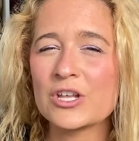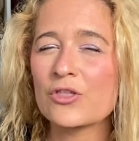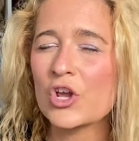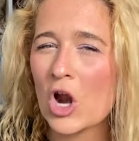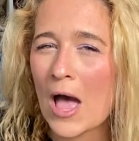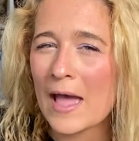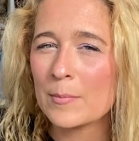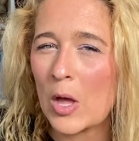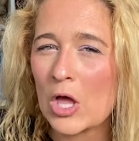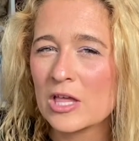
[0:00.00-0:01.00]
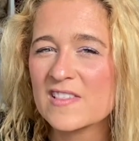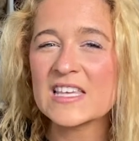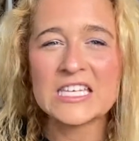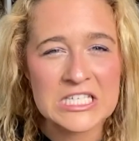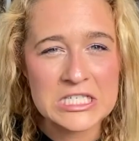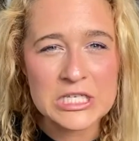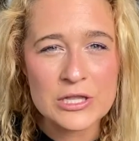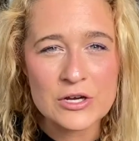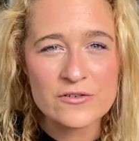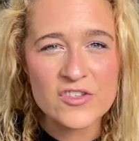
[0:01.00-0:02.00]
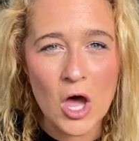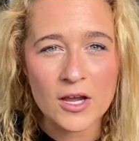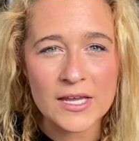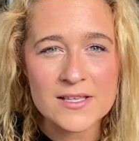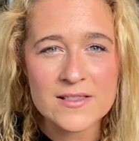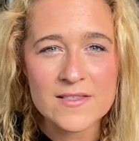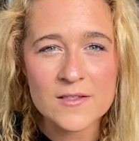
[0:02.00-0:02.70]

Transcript: their eyeballs into their sockets.